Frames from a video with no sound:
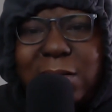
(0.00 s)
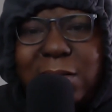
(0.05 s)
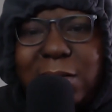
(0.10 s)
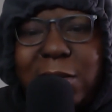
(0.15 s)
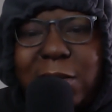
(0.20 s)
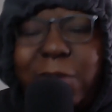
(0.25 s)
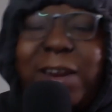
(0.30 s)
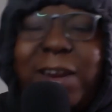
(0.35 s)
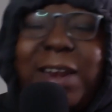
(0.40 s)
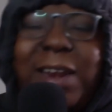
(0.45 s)

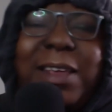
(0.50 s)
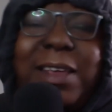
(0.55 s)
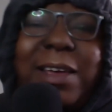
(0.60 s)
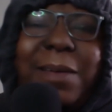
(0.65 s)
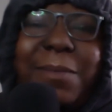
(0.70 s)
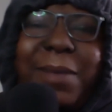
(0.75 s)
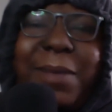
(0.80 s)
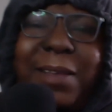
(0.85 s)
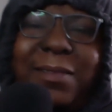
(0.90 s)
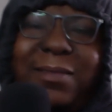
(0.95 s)
You're an idiot,
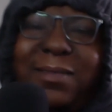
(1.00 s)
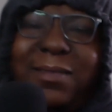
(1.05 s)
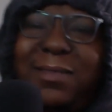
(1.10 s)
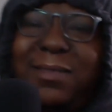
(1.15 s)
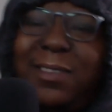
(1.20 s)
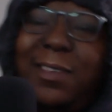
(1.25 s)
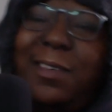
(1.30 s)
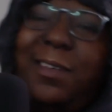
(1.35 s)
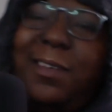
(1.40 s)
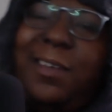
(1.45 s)
man.
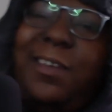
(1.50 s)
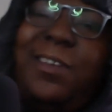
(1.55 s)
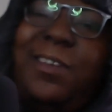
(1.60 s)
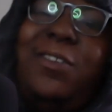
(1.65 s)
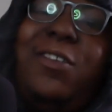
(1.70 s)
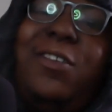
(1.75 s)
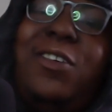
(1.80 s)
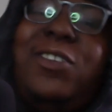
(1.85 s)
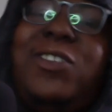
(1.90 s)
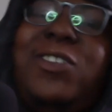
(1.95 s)

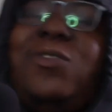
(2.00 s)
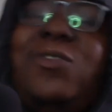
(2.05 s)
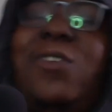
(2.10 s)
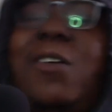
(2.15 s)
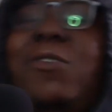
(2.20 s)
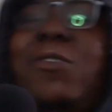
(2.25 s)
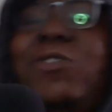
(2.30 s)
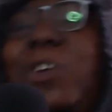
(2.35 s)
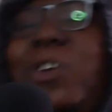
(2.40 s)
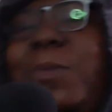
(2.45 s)

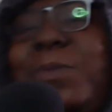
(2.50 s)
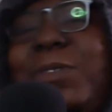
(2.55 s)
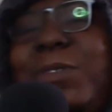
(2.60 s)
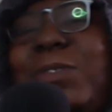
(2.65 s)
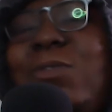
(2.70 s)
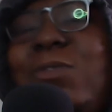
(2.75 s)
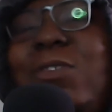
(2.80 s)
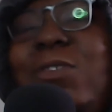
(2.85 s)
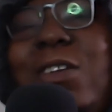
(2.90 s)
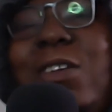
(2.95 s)
Your job's
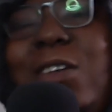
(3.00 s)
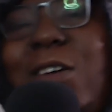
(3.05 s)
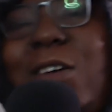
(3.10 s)
soon gonna